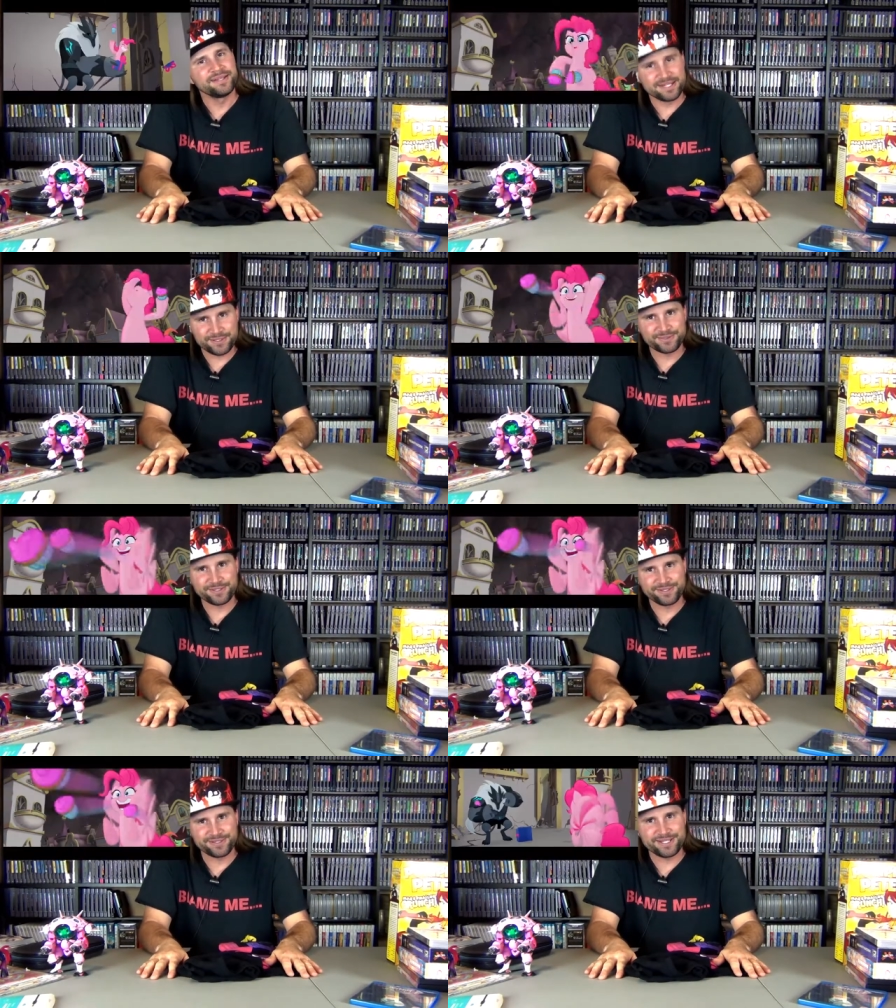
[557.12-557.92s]
this was
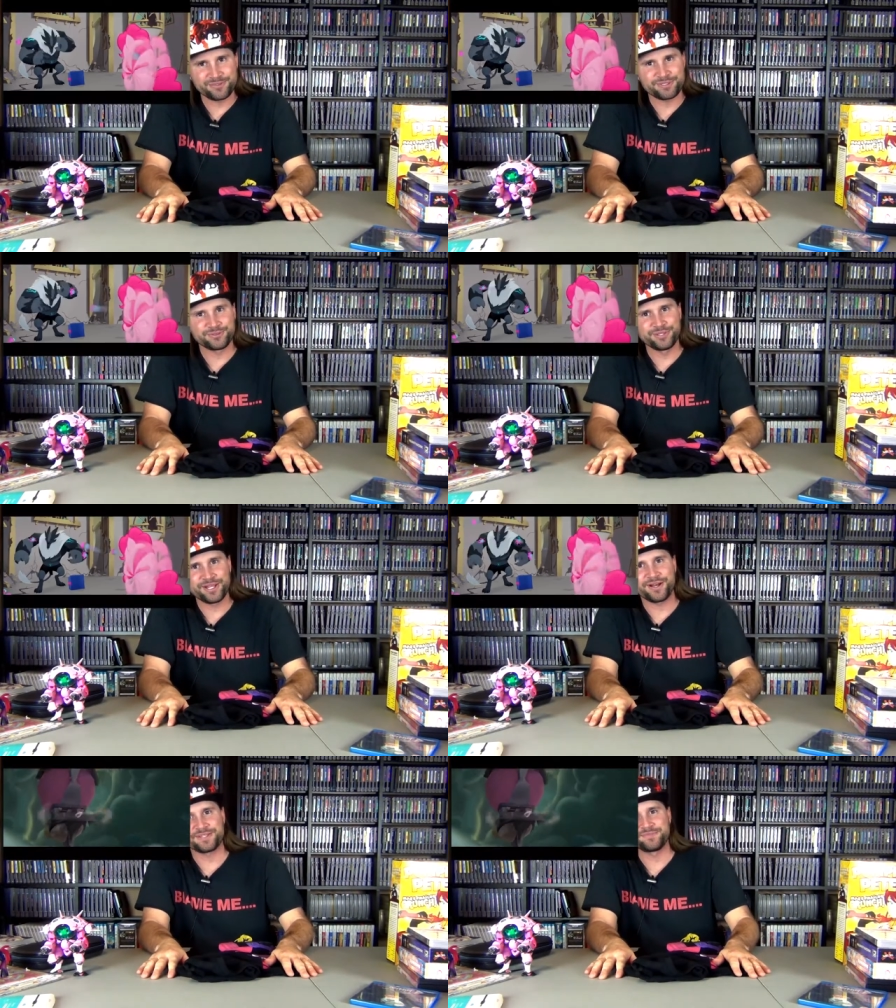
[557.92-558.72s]
a
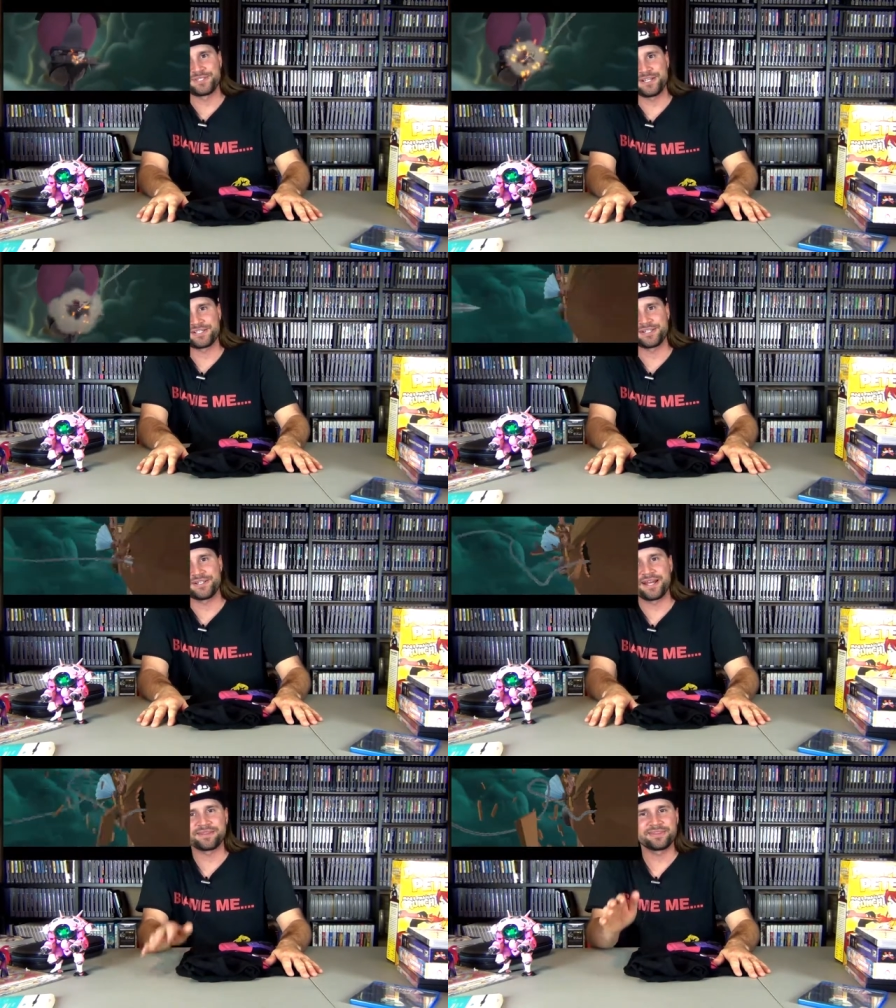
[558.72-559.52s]
really awesome t-shirt,
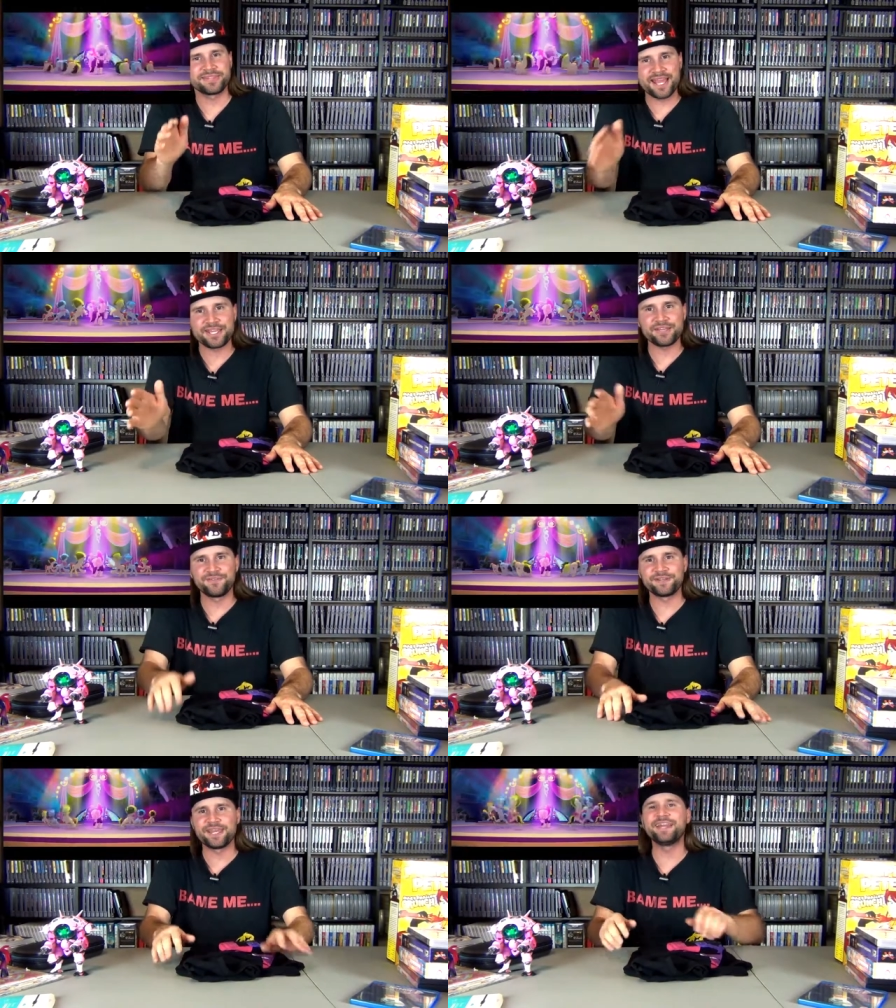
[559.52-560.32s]
and I thank you
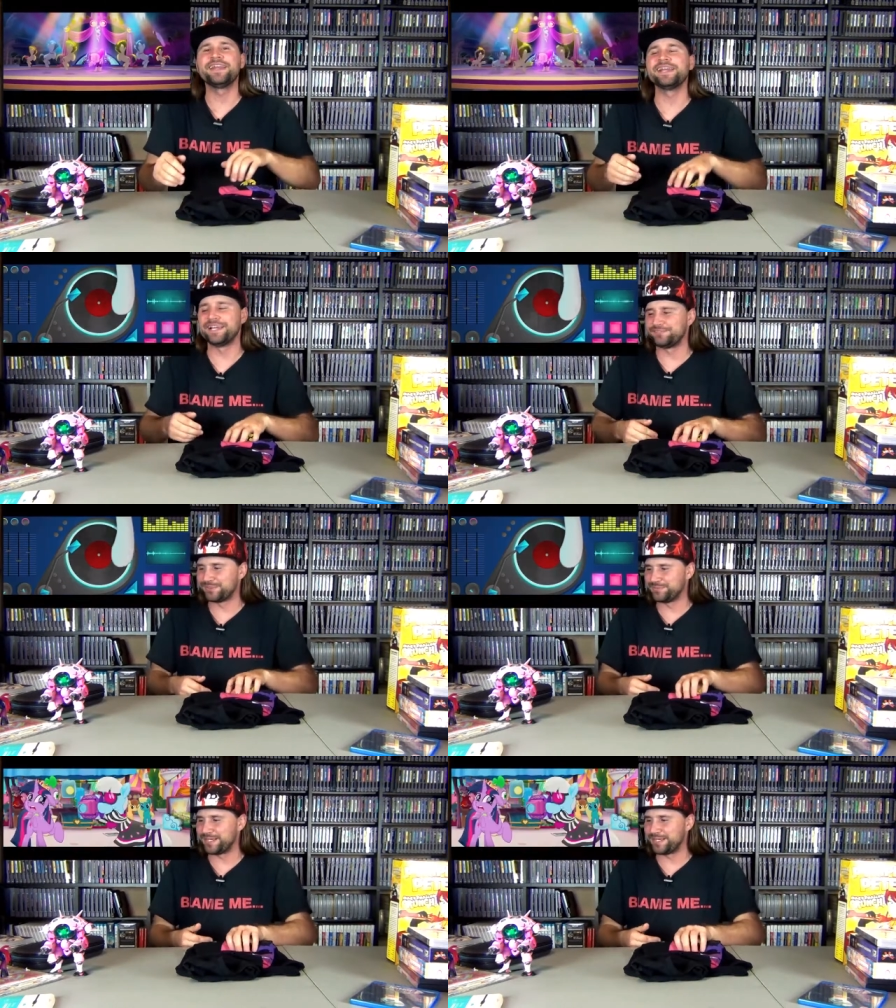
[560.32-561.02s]
for getting it for